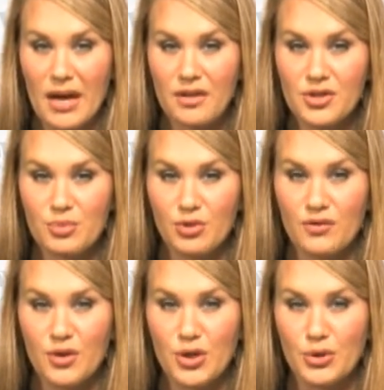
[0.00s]
eligible
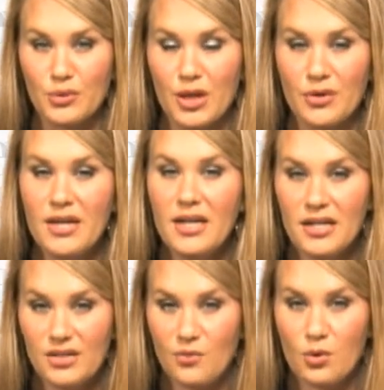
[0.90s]
for a new loan
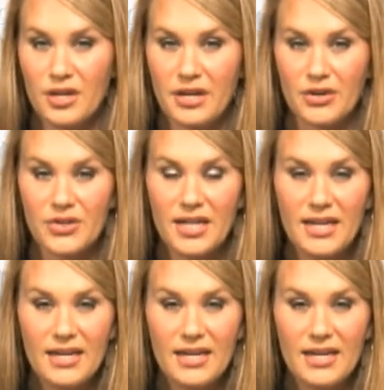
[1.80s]
is 4 years.